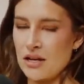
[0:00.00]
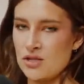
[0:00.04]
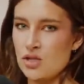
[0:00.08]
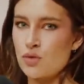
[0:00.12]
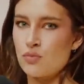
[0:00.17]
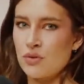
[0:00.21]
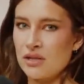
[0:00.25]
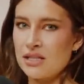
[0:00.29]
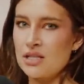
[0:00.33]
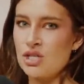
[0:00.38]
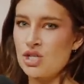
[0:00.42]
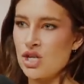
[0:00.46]

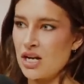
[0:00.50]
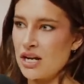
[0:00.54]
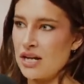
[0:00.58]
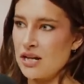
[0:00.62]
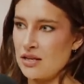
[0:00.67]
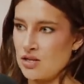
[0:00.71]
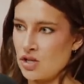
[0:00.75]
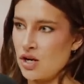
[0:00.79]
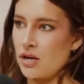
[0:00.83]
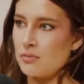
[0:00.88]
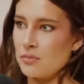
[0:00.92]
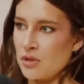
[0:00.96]
That's a really
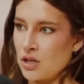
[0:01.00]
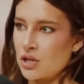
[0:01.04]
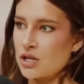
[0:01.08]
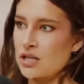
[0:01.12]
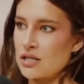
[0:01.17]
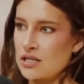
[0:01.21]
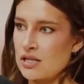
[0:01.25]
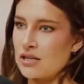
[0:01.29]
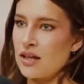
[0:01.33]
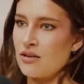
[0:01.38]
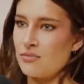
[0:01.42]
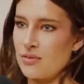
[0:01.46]
shitty answer. I'm
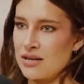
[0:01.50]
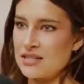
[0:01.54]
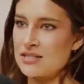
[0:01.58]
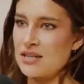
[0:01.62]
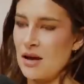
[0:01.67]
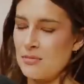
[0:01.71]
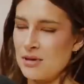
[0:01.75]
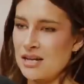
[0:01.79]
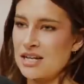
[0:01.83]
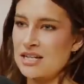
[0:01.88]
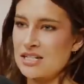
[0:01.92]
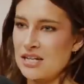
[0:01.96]
learning to love my
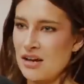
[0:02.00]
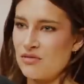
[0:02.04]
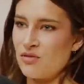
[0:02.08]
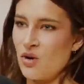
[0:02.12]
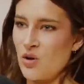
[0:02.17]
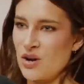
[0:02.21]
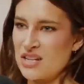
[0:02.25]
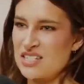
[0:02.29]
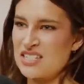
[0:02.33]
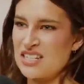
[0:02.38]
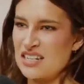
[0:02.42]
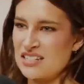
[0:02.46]
stomach because
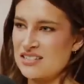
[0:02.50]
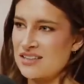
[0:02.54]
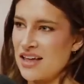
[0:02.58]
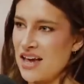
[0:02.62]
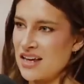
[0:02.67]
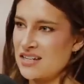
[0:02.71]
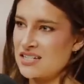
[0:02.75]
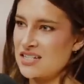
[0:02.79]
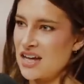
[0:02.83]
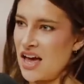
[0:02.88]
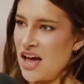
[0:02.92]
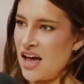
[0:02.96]
I've That's always
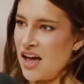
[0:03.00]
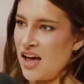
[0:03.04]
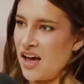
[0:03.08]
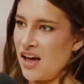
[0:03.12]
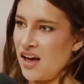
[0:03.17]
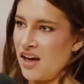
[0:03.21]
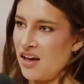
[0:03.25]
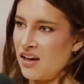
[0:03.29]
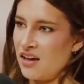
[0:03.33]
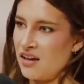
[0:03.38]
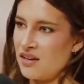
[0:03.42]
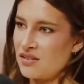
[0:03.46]
disliked
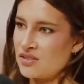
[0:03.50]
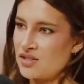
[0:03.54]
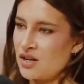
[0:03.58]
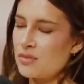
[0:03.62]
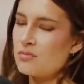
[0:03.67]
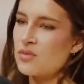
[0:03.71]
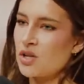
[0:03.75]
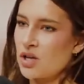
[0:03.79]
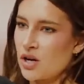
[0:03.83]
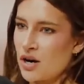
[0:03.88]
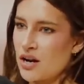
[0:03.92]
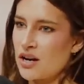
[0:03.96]
question. it.
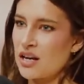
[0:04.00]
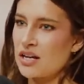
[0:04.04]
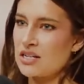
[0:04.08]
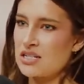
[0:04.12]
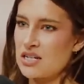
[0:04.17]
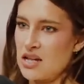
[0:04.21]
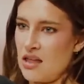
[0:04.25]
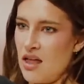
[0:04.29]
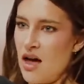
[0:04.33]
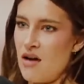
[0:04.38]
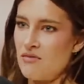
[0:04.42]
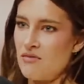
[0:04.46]
So I'm learning to